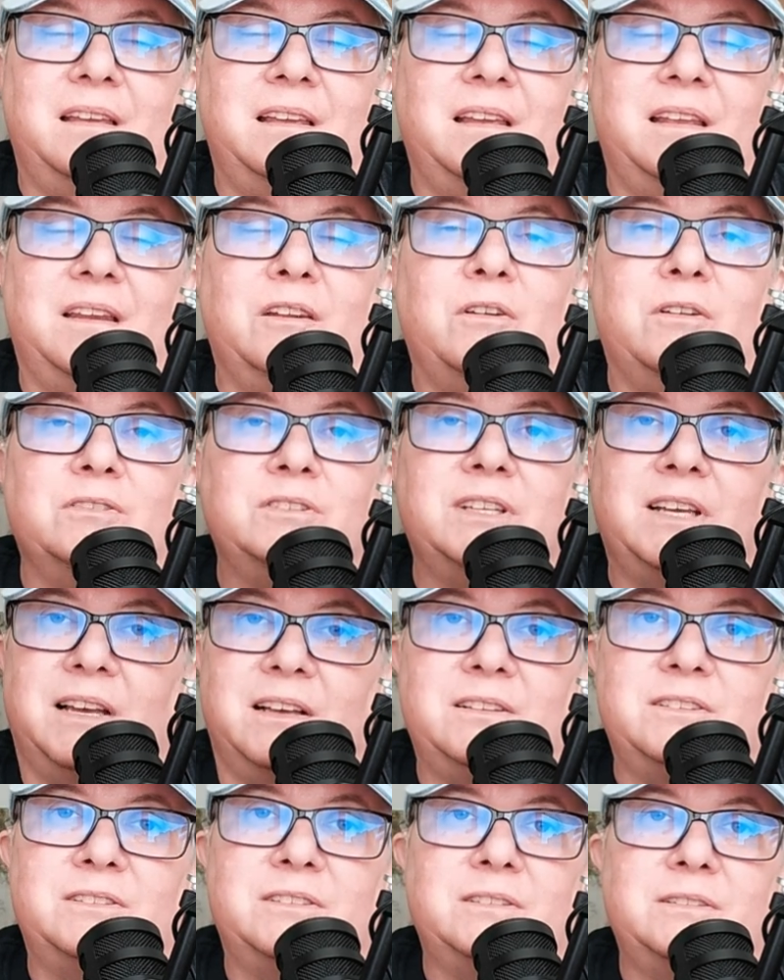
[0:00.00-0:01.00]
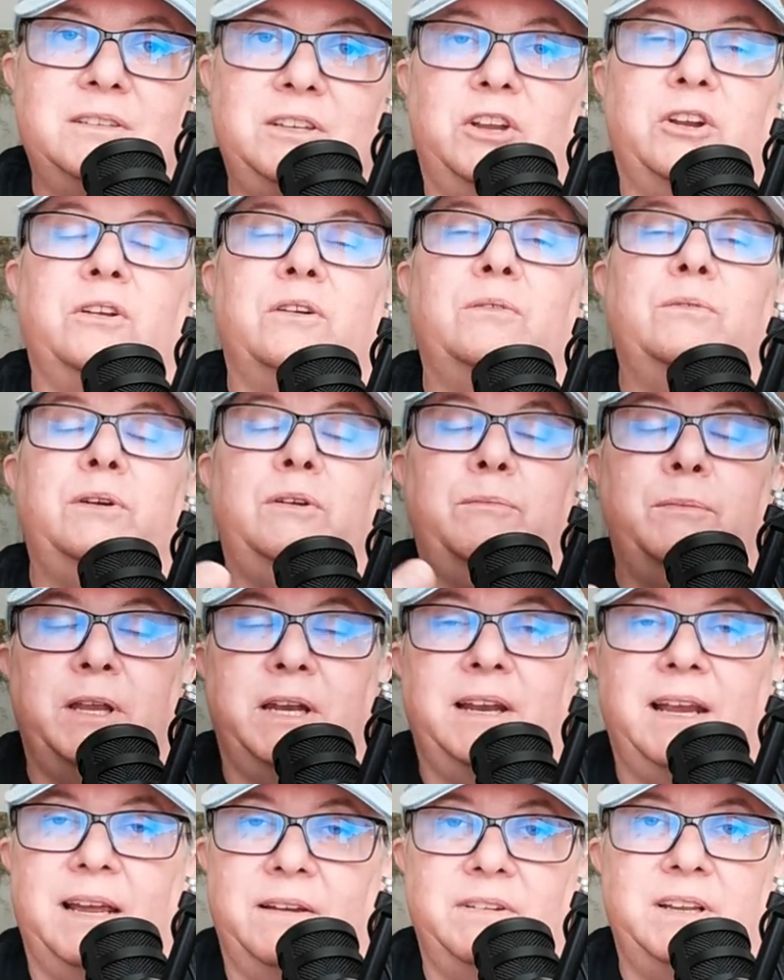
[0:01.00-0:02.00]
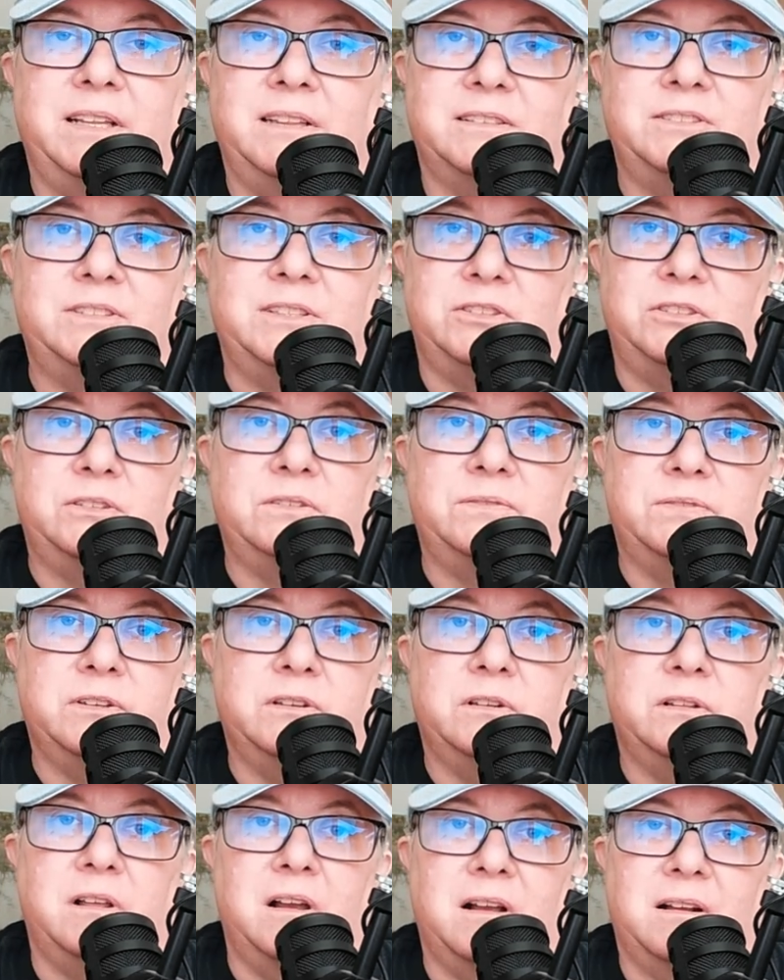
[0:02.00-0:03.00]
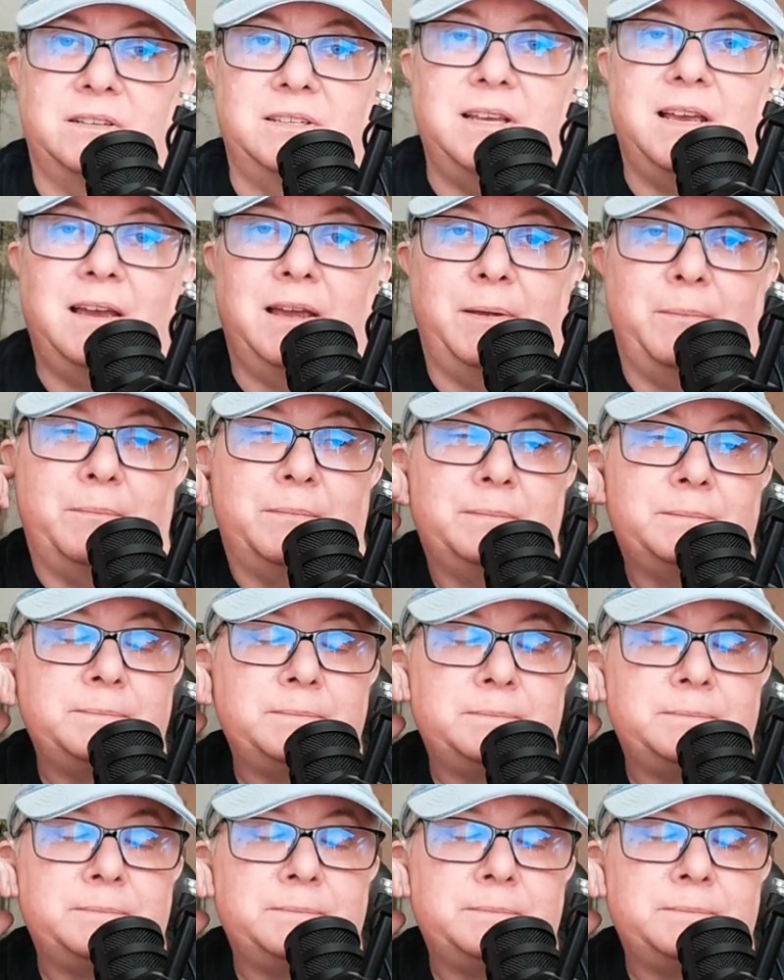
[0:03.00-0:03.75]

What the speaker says: in the hotels, you know, we've been having this issue for a long time,